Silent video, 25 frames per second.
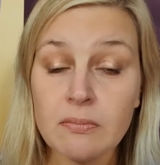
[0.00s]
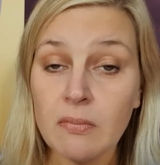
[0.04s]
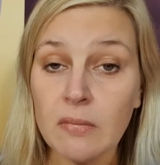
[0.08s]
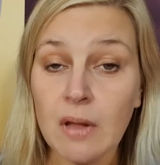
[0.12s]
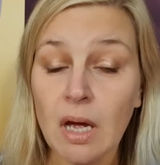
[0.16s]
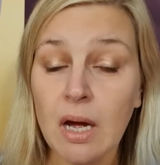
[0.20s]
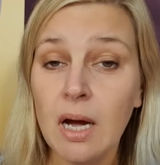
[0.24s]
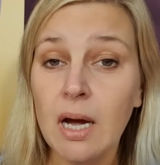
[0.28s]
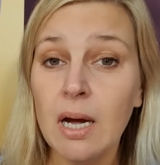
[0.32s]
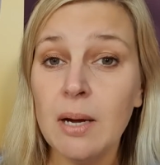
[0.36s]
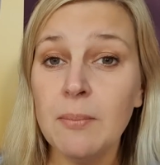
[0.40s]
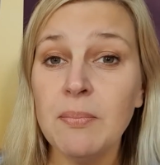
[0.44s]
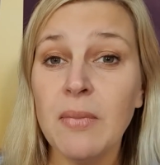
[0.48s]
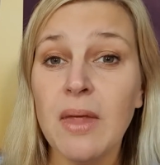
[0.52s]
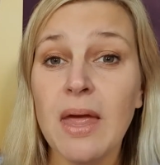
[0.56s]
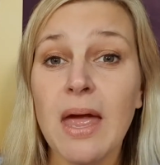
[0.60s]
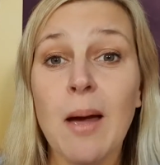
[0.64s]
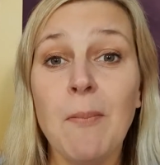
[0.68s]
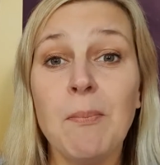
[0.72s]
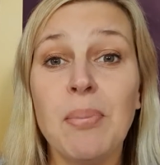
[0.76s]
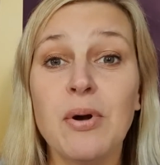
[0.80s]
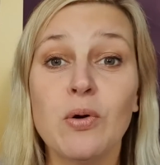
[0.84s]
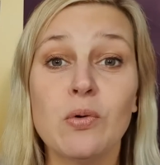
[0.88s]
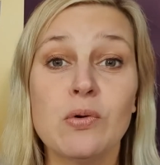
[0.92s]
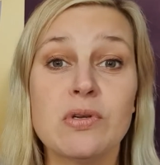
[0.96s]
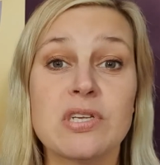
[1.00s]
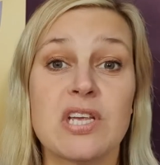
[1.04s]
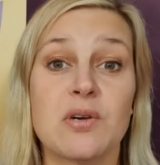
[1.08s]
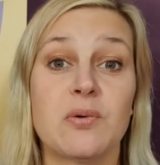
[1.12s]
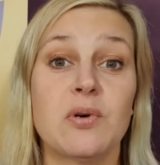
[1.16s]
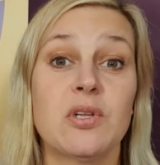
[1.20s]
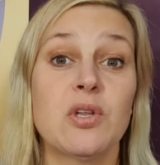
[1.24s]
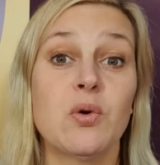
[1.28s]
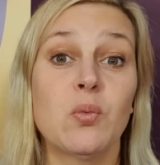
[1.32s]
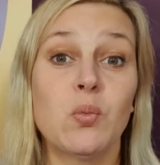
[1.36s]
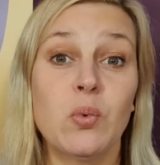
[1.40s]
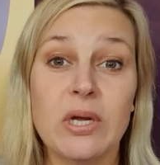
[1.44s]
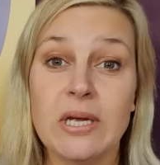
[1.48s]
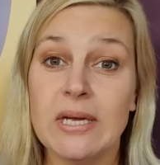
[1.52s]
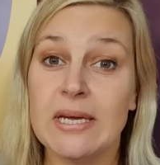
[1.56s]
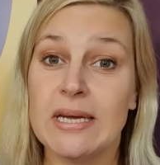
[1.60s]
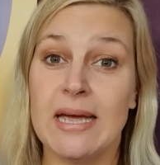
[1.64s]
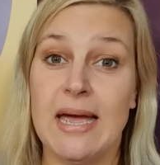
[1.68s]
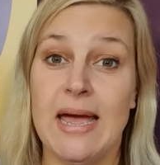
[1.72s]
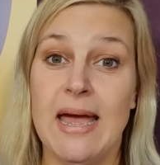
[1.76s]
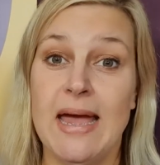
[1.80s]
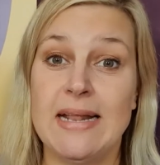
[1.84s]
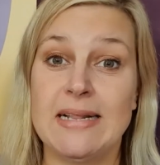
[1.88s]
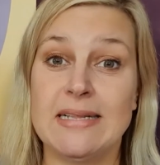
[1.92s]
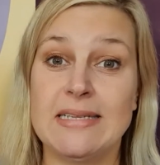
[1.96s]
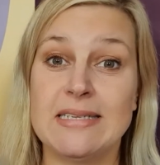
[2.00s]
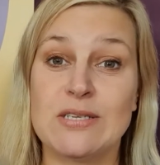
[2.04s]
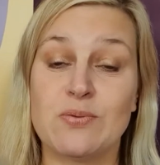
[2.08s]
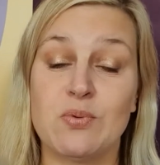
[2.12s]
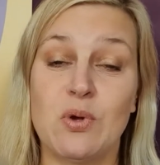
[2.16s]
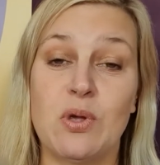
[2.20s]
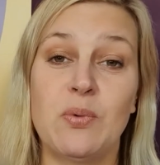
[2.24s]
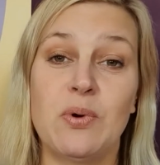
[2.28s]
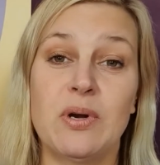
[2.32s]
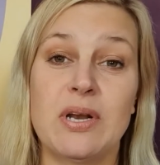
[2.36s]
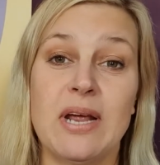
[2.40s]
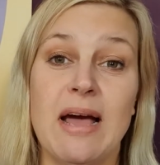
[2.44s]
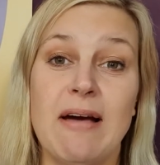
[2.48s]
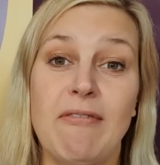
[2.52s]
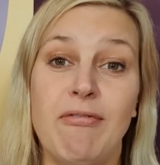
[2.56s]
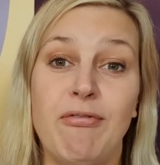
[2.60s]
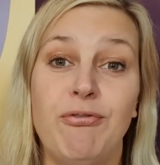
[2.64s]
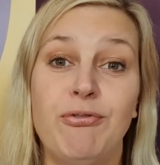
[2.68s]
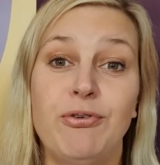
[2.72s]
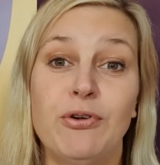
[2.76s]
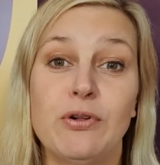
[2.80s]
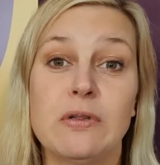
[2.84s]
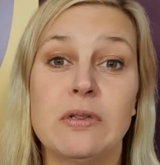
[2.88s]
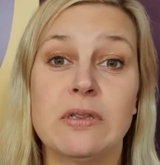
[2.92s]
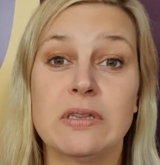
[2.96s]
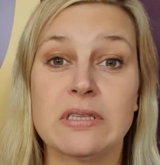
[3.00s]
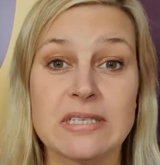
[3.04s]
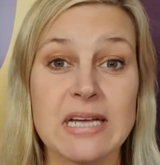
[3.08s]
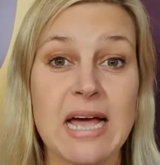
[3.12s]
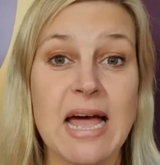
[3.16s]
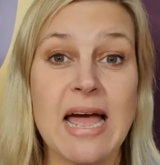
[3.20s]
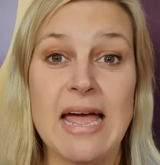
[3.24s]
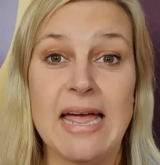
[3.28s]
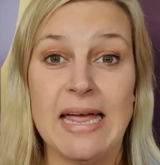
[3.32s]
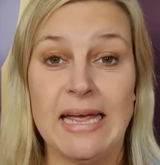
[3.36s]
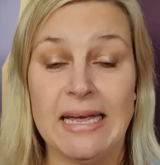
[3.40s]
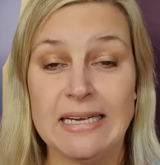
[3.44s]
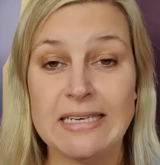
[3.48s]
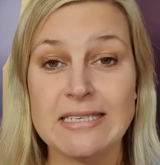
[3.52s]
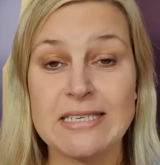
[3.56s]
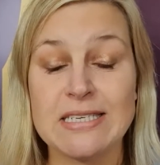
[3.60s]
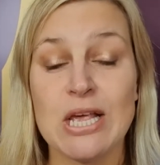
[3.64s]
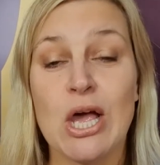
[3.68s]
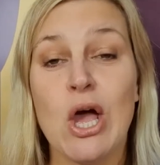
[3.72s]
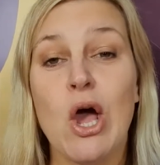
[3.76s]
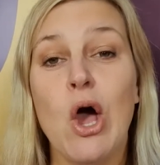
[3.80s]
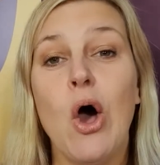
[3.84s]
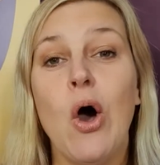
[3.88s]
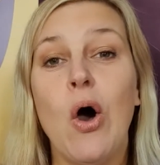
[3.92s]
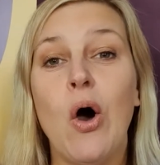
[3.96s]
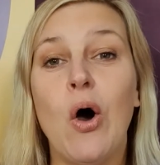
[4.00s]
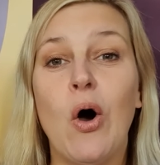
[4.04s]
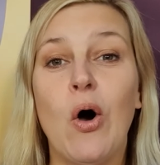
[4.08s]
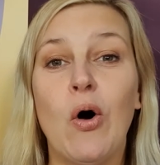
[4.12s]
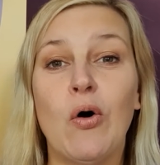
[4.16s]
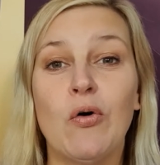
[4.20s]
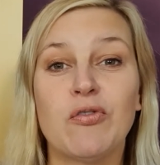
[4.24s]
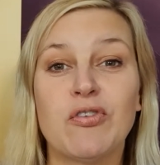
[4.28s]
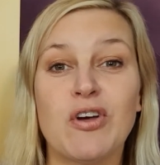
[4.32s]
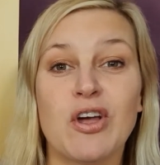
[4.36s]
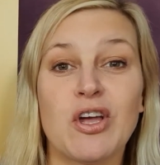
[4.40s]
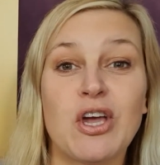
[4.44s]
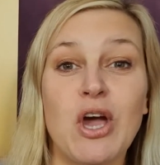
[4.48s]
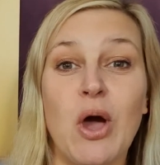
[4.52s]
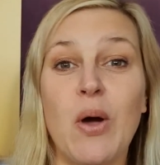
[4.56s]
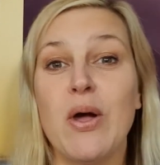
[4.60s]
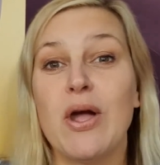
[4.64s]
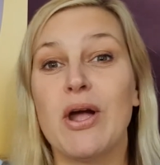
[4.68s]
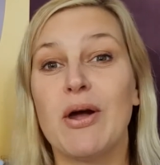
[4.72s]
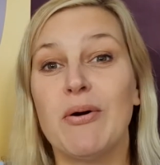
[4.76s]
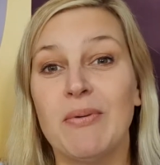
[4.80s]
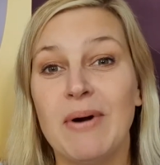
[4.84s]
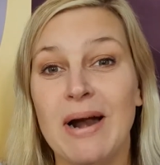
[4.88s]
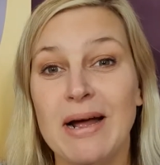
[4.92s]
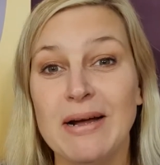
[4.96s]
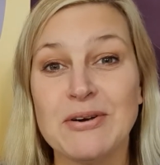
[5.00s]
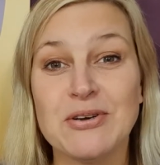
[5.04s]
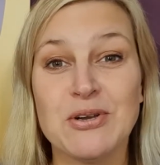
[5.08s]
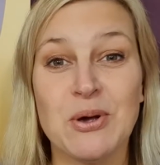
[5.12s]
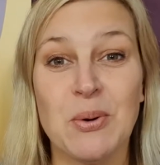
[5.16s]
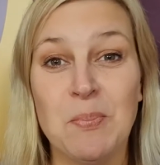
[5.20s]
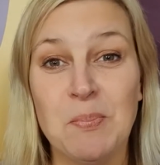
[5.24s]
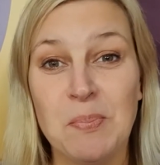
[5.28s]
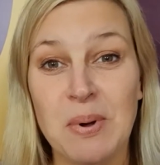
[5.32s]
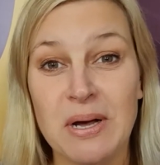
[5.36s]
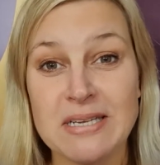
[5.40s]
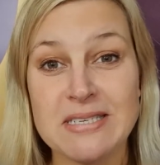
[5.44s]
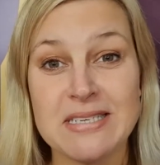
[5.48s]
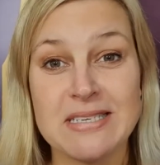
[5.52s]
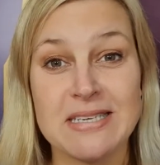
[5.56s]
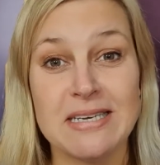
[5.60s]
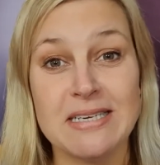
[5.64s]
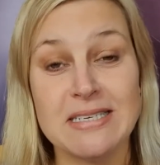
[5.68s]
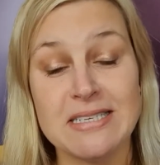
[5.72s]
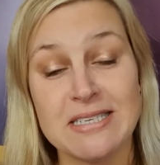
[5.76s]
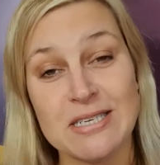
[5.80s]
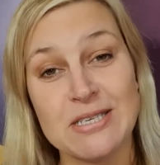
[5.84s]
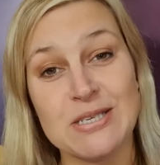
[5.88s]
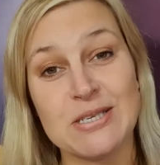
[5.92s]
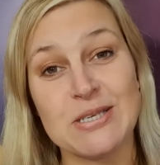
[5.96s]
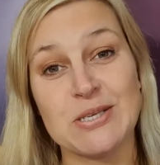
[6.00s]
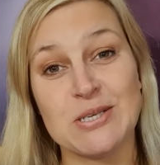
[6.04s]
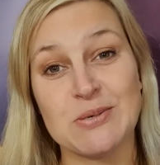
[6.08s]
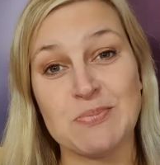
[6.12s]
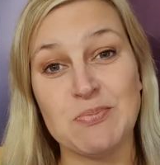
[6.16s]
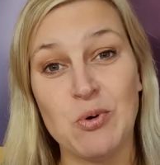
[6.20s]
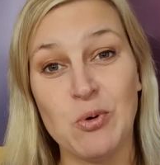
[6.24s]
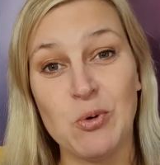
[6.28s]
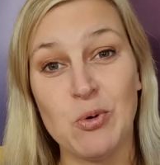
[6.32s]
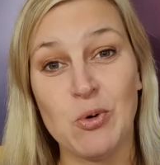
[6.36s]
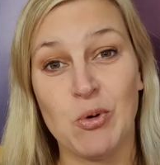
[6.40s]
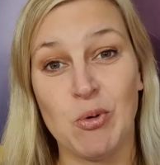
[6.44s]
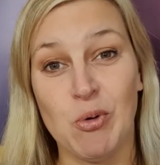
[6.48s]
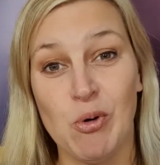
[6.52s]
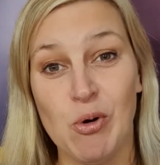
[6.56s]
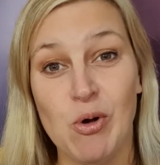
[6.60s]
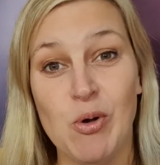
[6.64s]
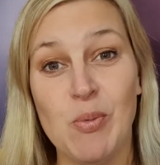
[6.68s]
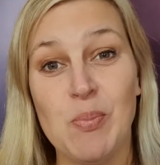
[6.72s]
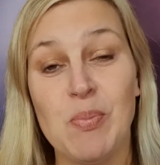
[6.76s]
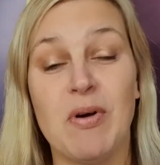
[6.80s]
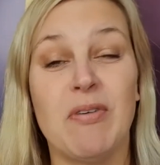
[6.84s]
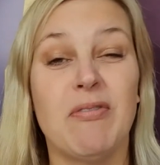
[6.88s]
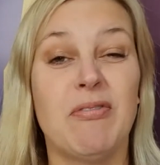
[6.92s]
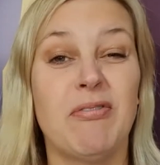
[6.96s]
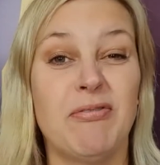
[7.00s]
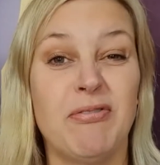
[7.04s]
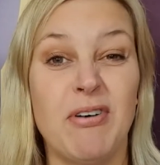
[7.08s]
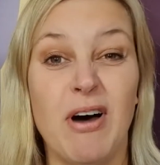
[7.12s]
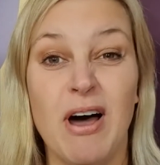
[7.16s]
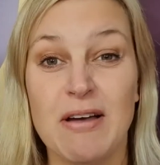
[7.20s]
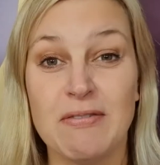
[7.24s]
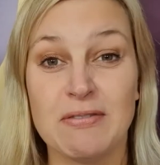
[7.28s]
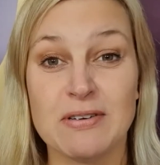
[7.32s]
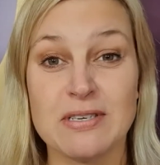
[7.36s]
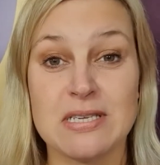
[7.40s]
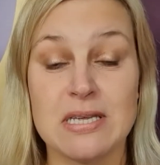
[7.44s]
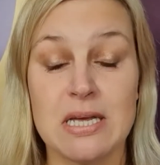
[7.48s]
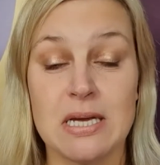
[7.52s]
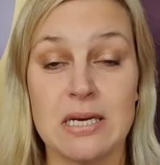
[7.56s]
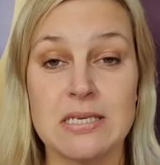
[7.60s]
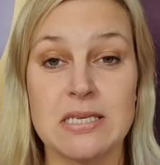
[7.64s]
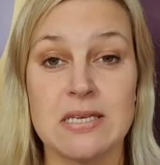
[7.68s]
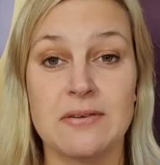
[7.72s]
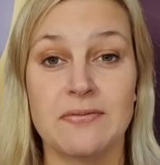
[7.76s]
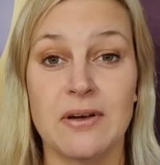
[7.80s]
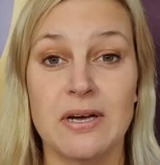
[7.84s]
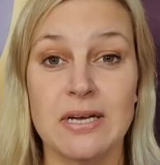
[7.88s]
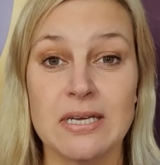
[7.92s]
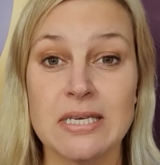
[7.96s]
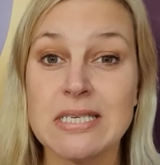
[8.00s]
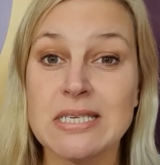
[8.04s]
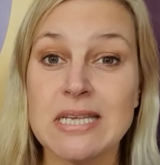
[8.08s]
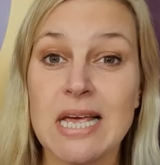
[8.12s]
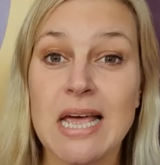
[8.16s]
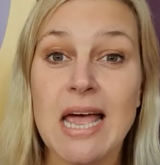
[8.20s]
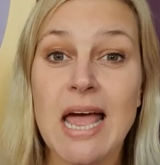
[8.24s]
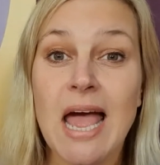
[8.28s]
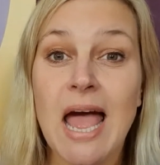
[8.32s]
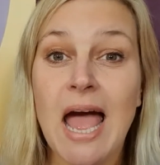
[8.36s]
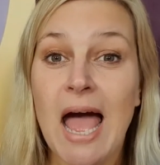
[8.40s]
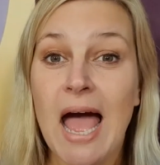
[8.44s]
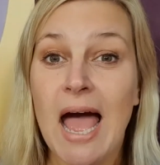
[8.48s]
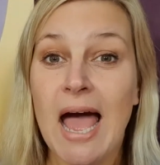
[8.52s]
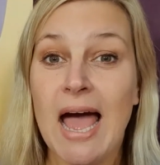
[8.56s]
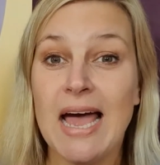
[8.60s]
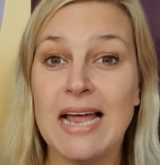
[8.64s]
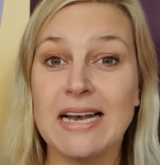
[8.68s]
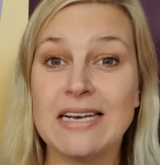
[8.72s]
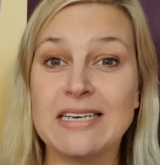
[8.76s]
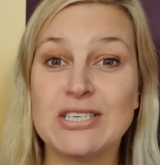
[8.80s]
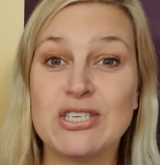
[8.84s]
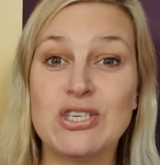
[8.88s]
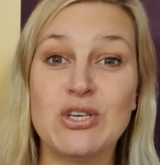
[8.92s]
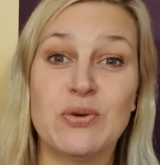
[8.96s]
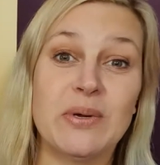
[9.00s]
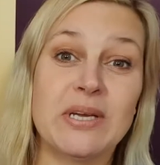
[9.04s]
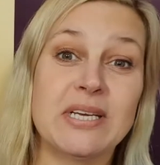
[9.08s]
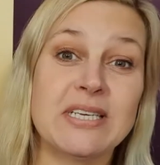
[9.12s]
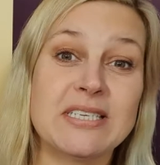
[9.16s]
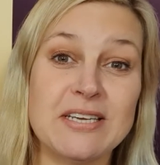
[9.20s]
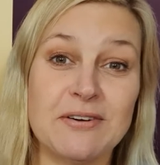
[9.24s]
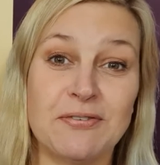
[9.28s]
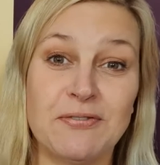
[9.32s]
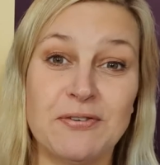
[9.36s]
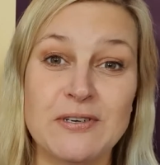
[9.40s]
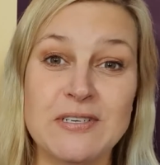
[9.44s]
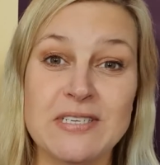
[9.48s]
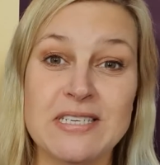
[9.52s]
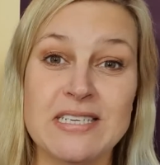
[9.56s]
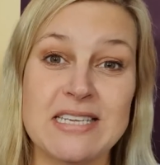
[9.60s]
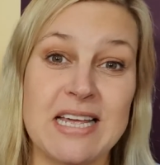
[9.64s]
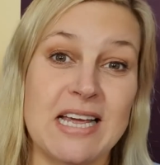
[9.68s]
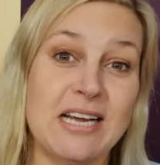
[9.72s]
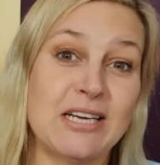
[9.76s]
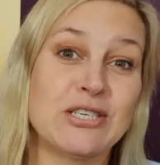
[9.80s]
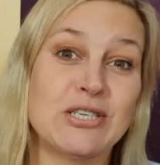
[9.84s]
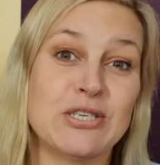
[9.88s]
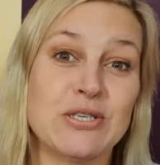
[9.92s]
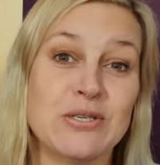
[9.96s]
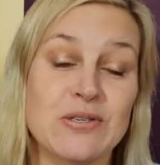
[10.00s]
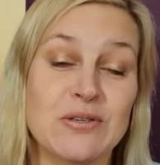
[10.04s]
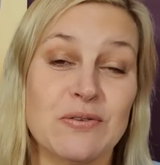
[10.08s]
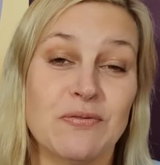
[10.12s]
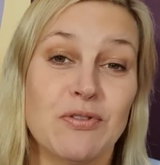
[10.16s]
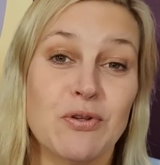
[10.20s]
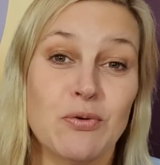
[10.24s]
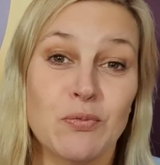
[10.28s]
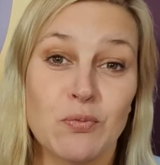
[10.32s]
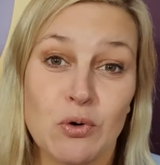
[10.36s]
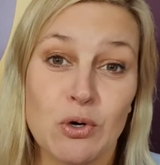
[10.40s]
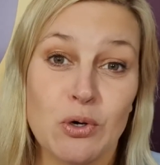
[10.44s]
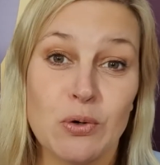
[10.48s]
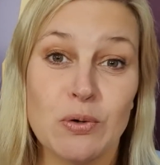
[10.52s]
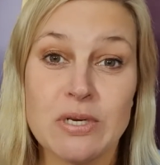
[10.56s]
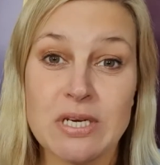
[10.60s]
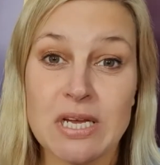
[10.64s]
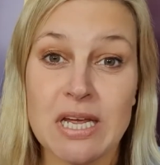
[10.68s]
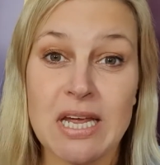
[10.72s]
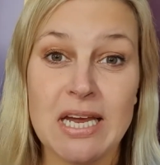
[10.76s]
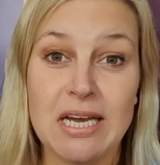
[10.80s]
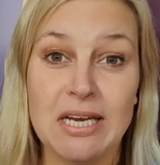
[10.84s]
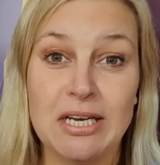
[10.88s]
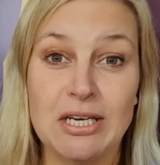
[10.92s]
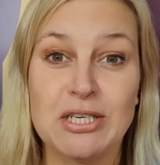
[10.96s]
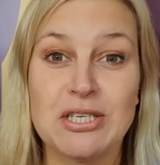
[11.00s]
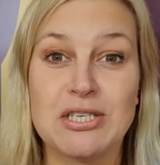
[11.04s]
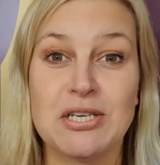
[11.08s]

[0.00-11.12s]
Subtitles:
But also on the weekends, we would have full days of going around on buses as a small group of 5 or 6 of us and doing different sections of the route each.